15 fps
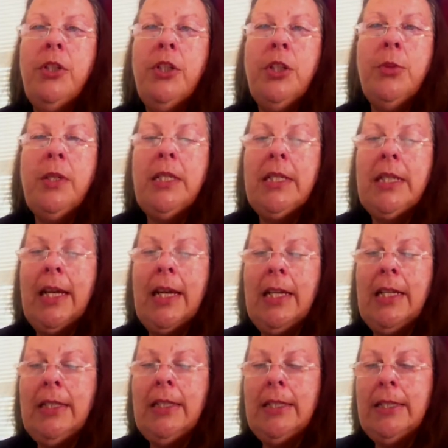3
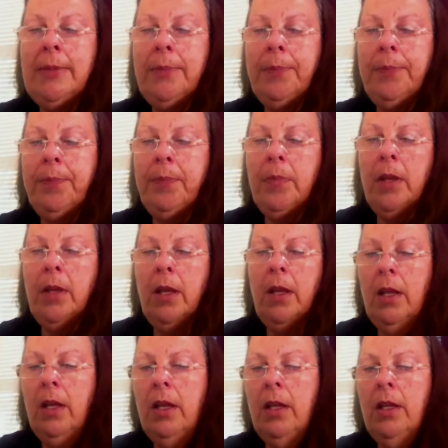seconds
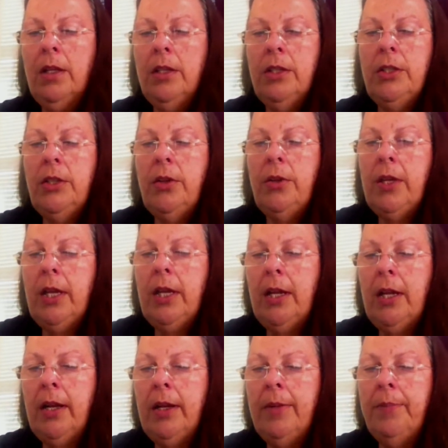so that
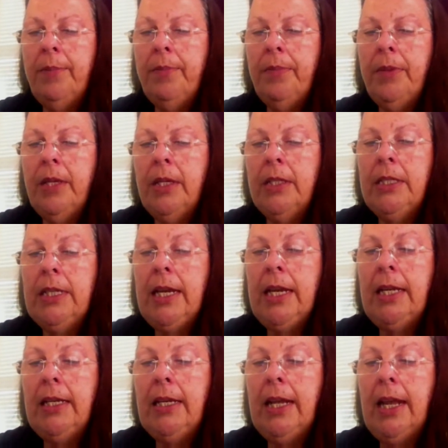they'll stay
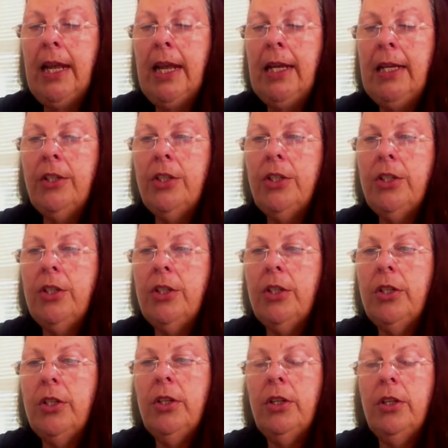engaged
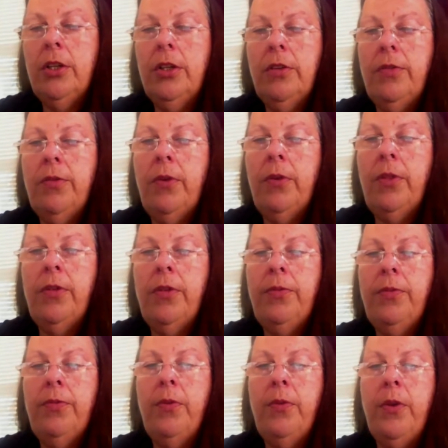for the
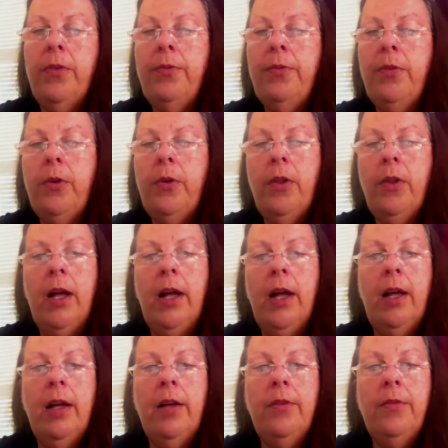full
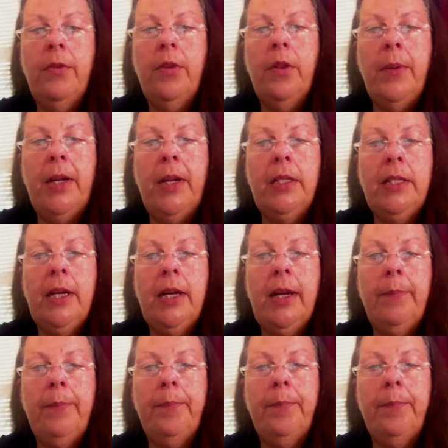amount of time.